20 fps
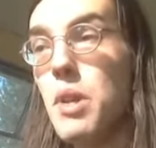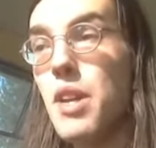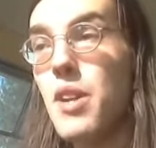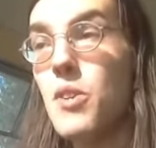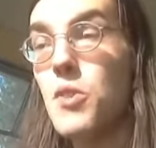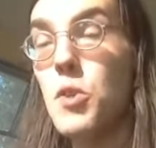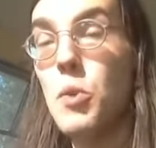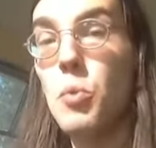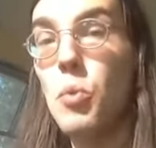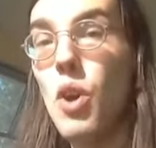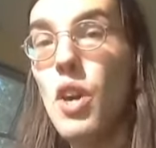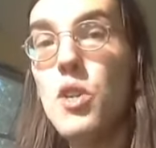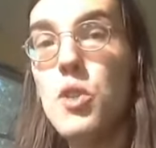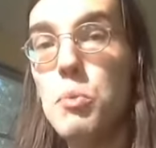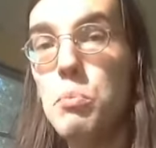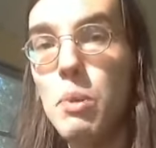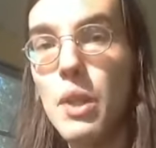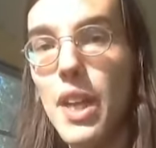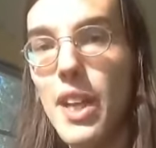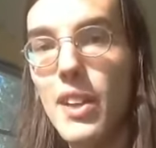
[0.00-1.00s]
Because it
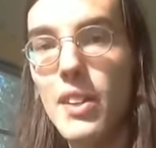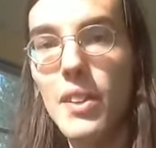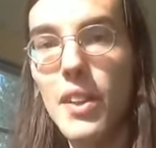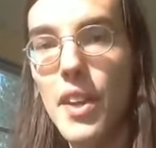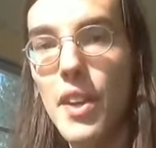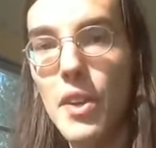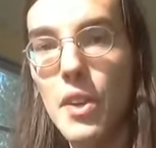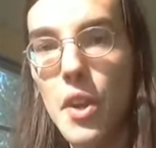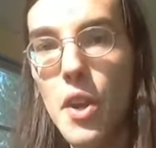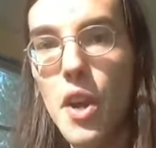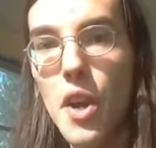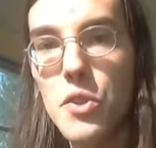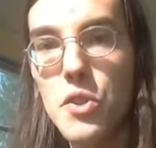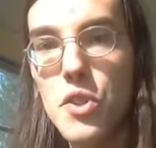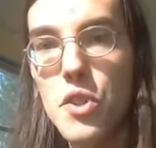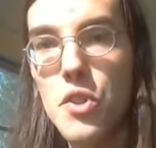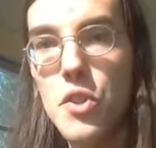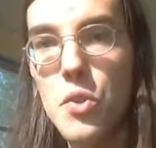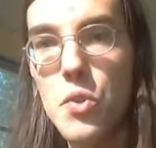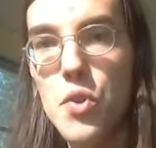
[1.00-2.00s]
was blatantly
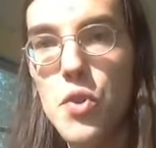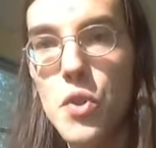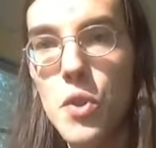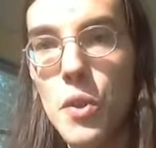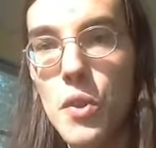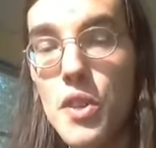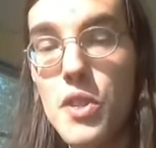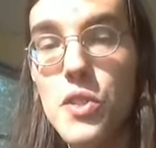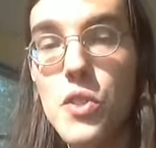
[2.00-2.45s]
unconstitutional.